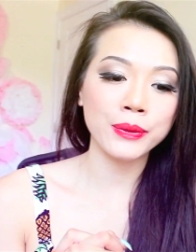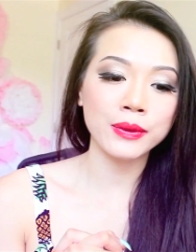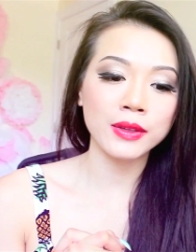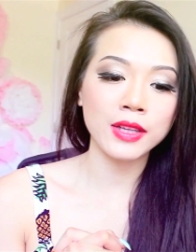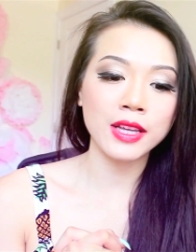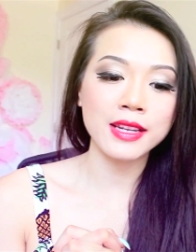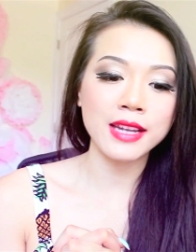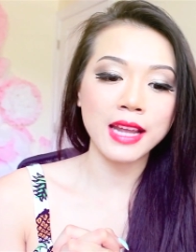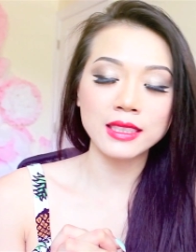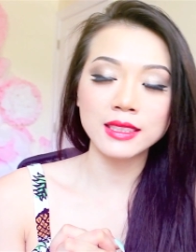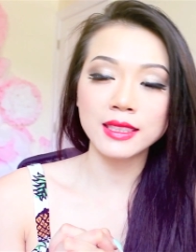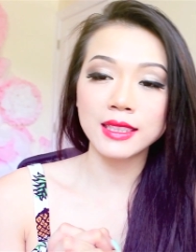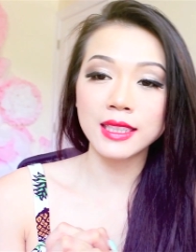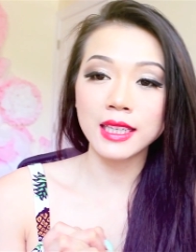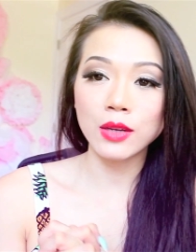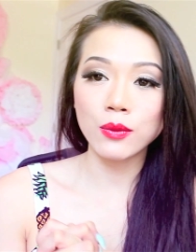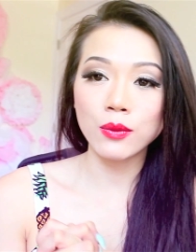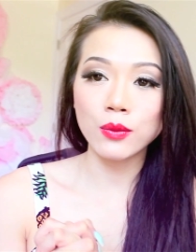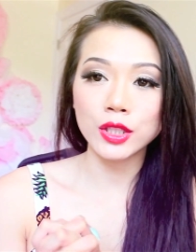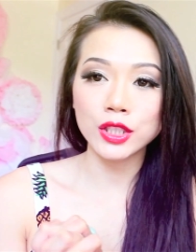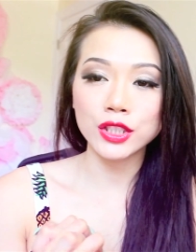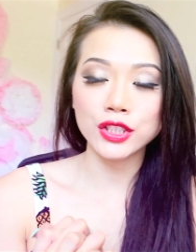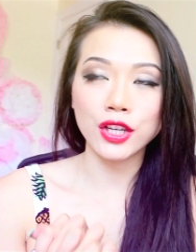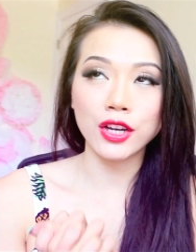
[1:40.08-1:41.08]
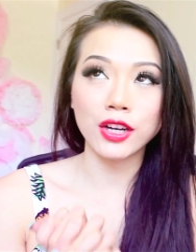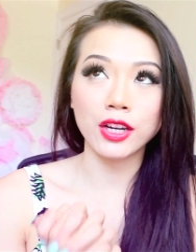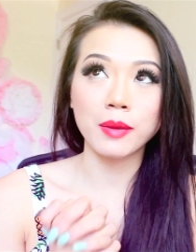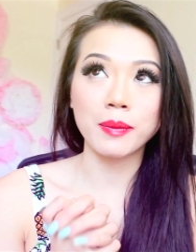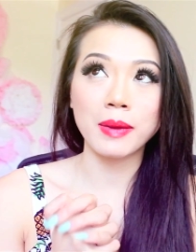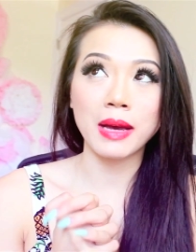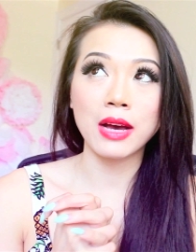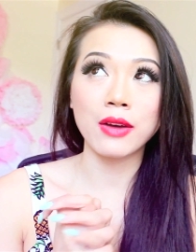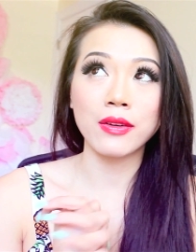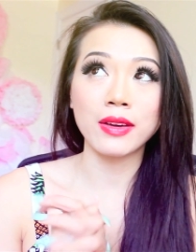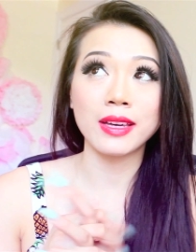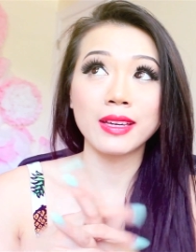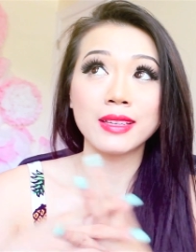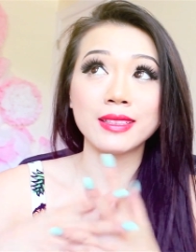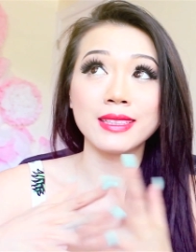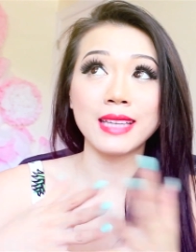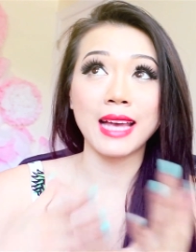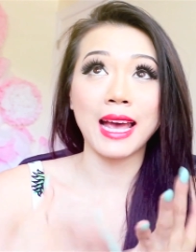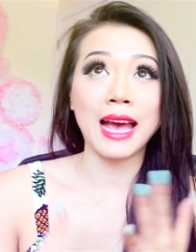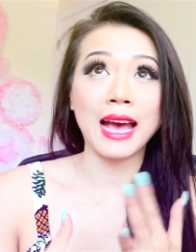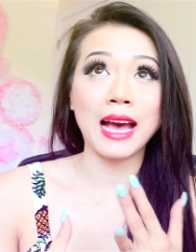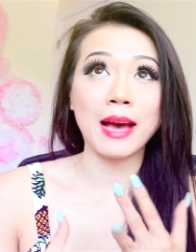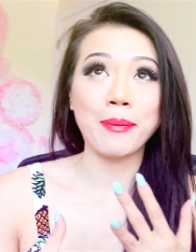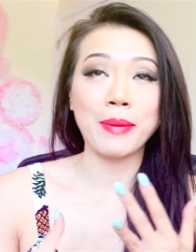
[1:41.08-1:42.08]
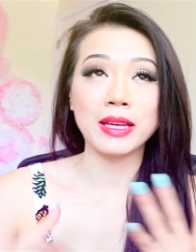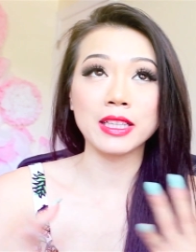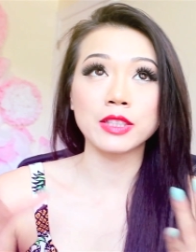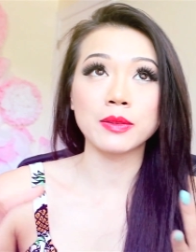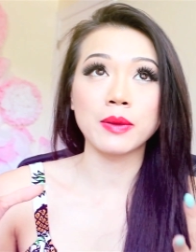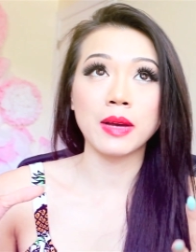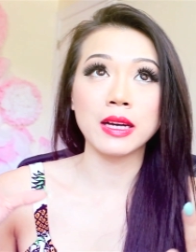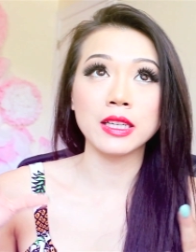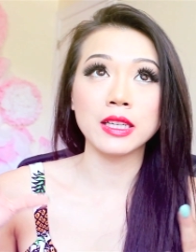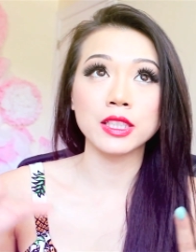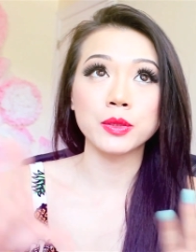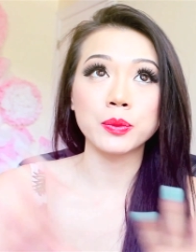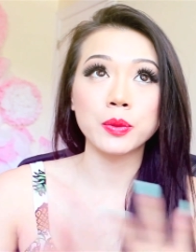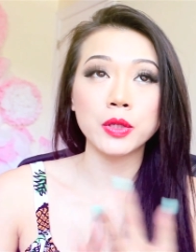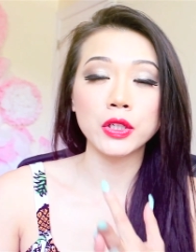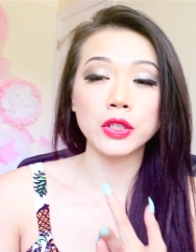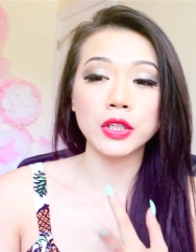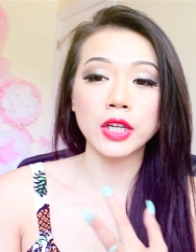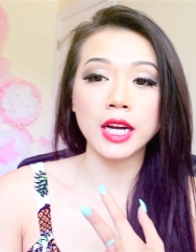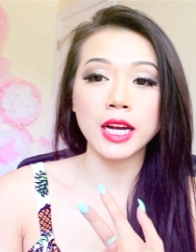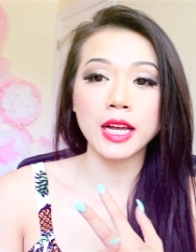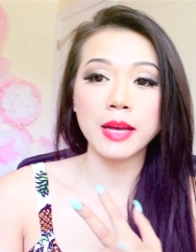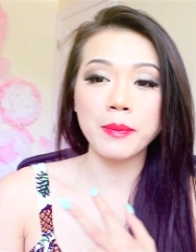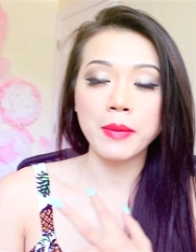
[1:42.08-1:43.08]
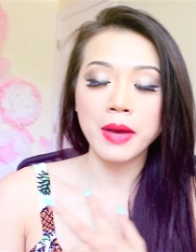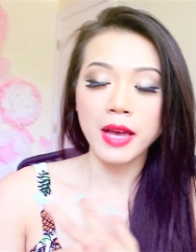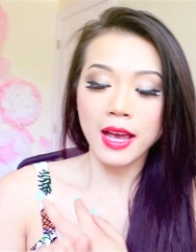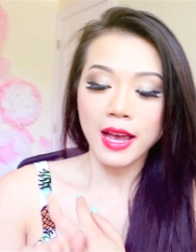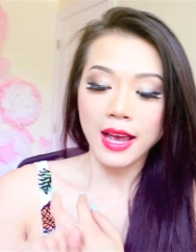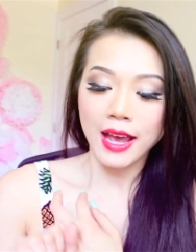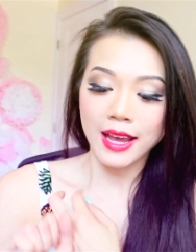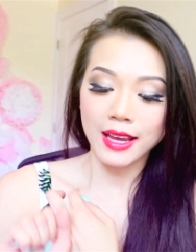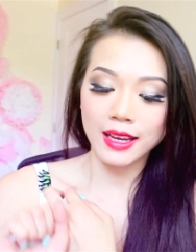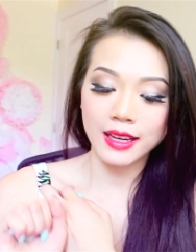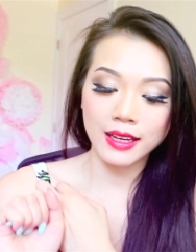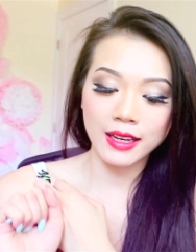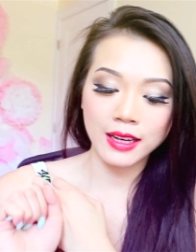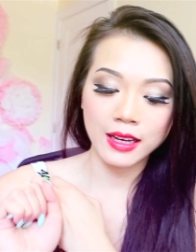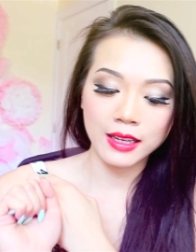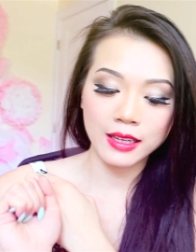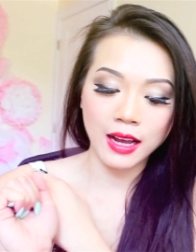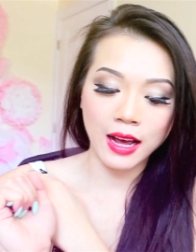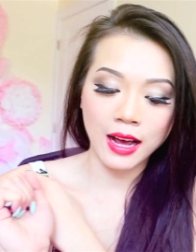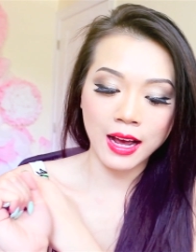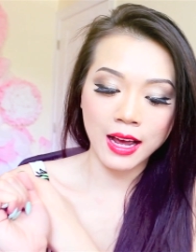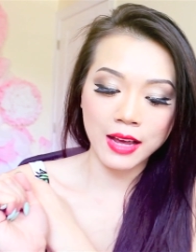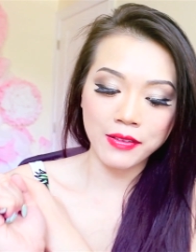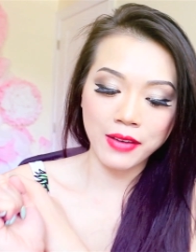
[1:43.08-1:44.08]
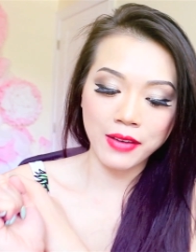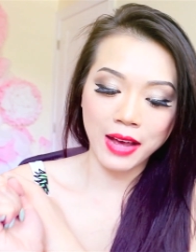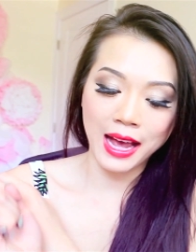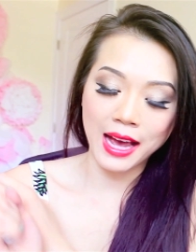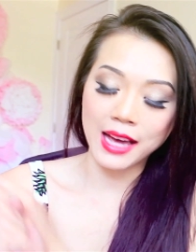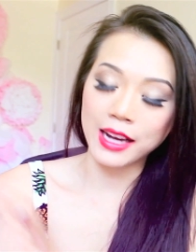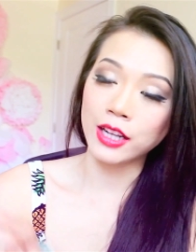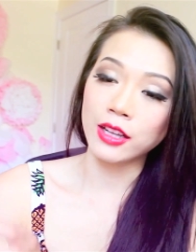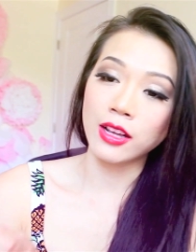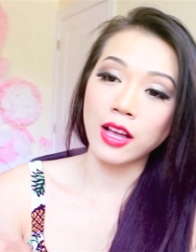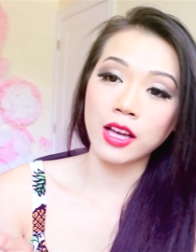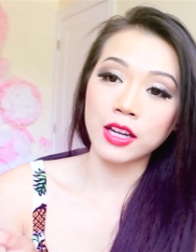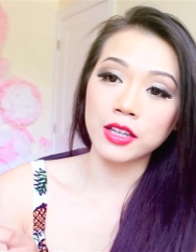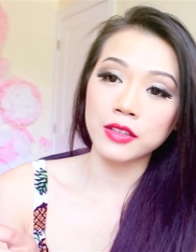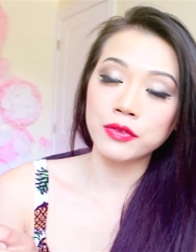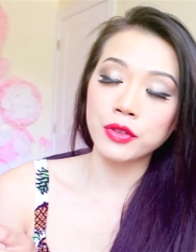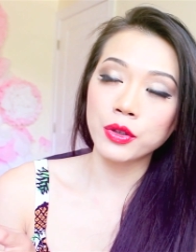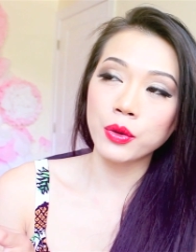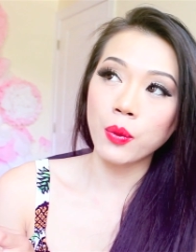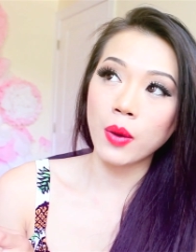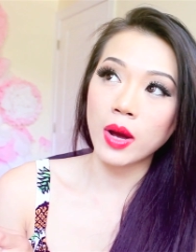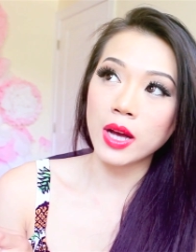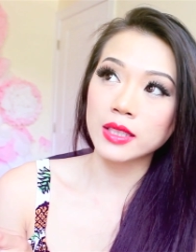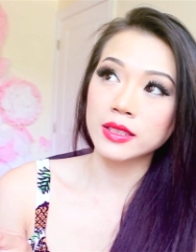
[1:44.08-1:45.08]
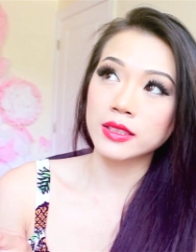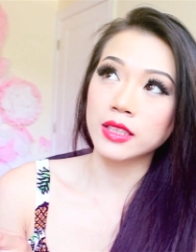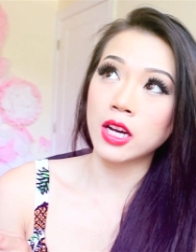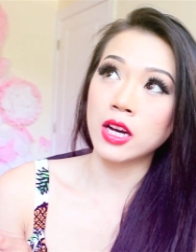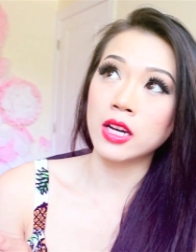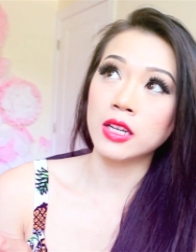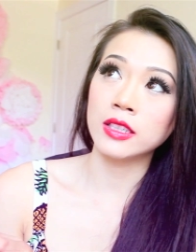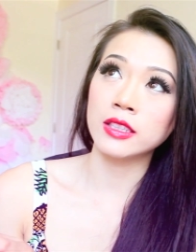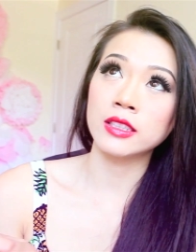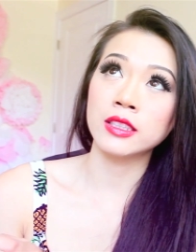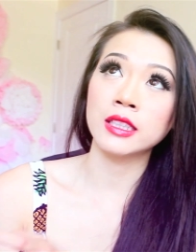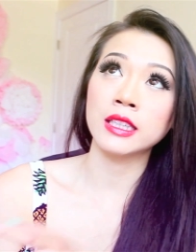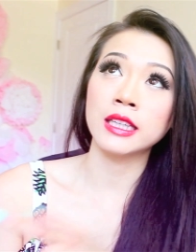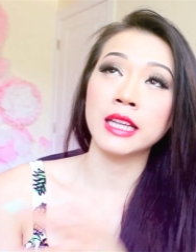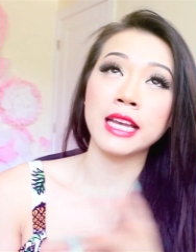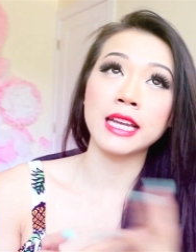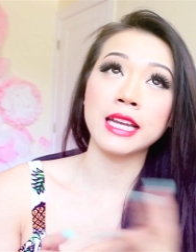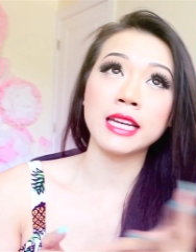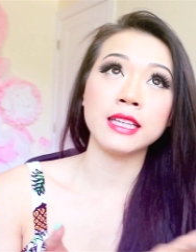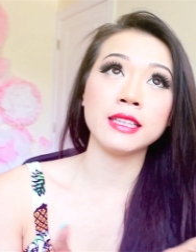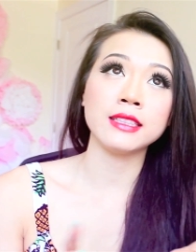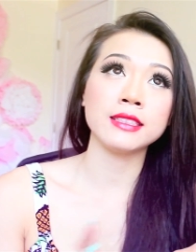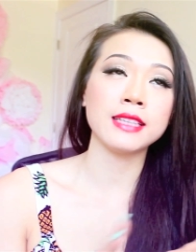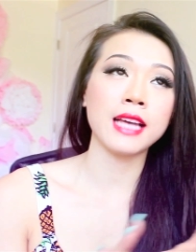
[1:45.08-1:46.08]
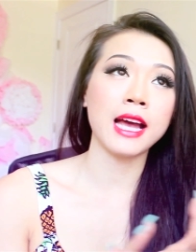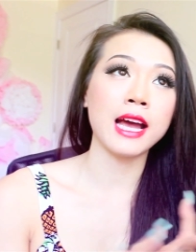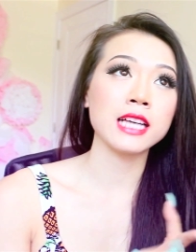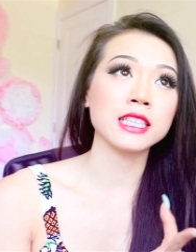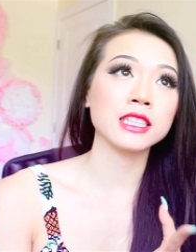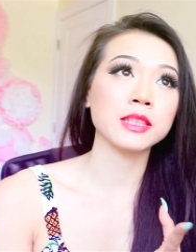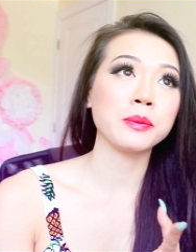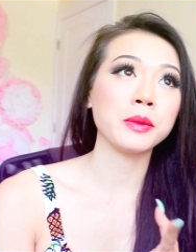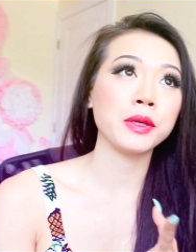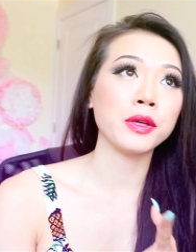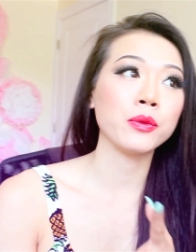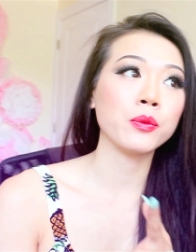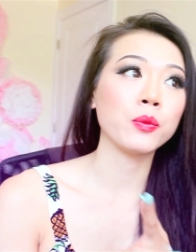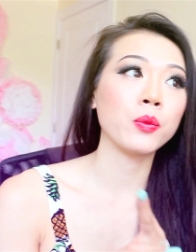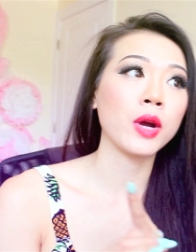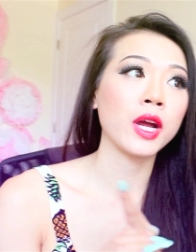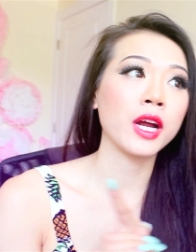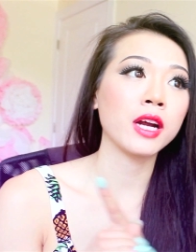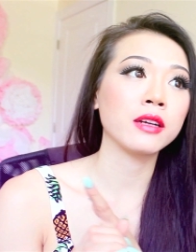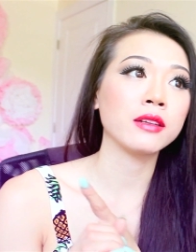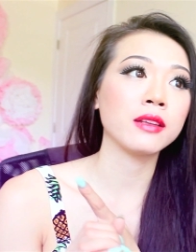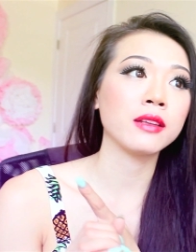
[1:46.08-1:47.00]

The next thing I want to talk about is app as files program and I've had a lot of requests on ladies ask me where